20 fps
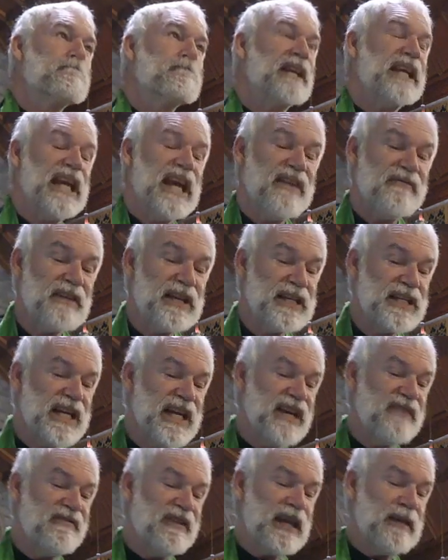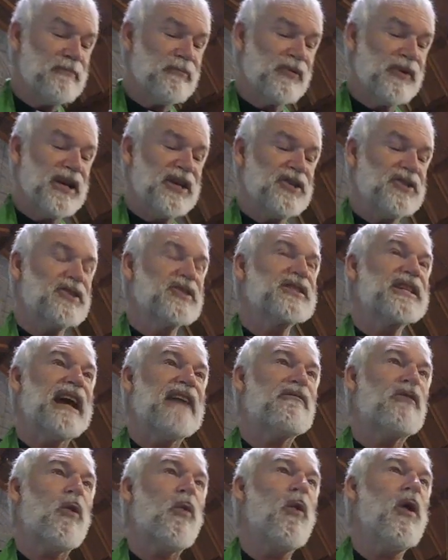Even TV preachers
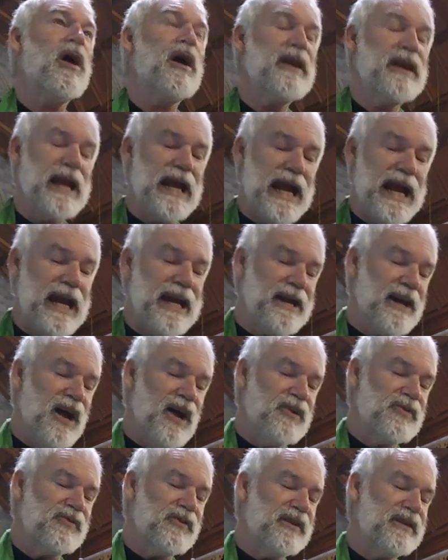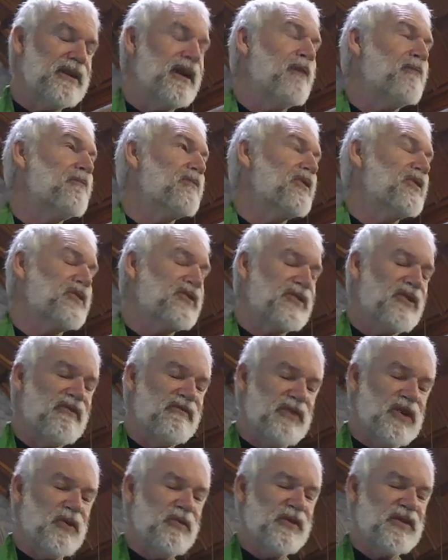have a 1-800 number so
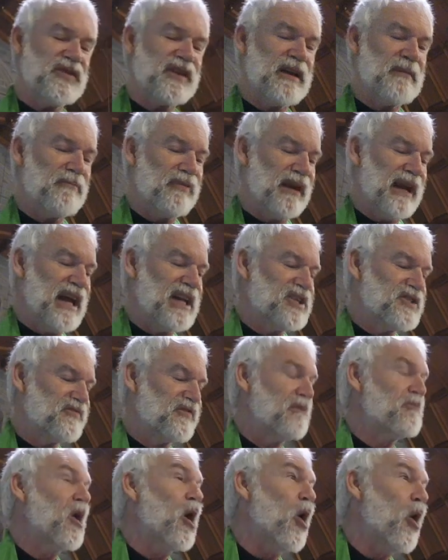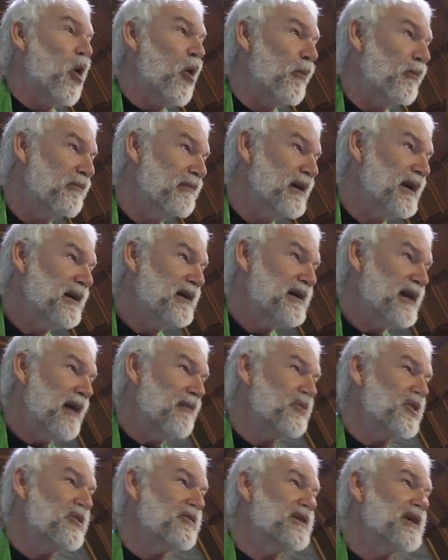viewers can pledge from home.
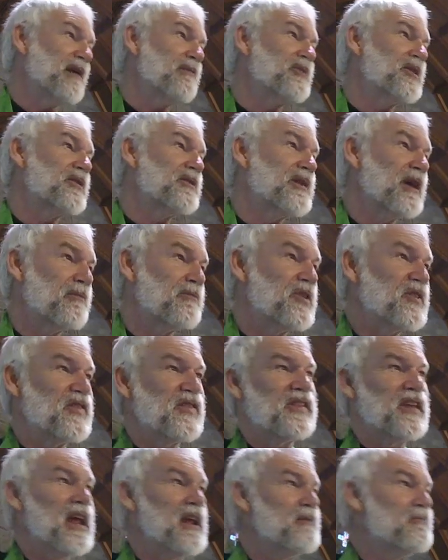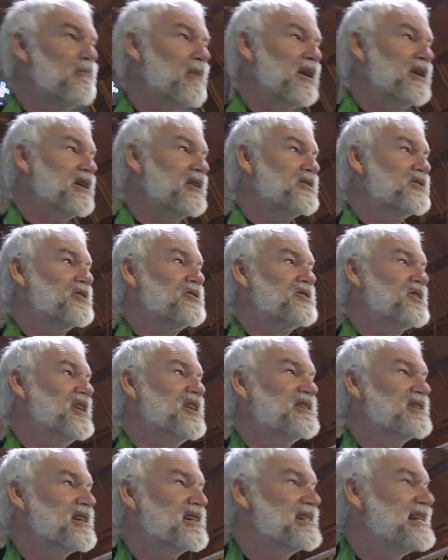
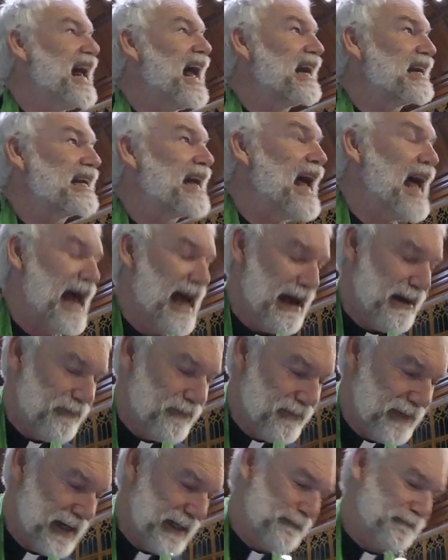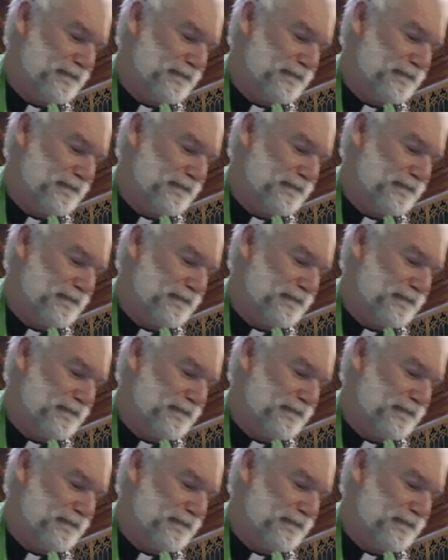www.sendmoneytojesus.com.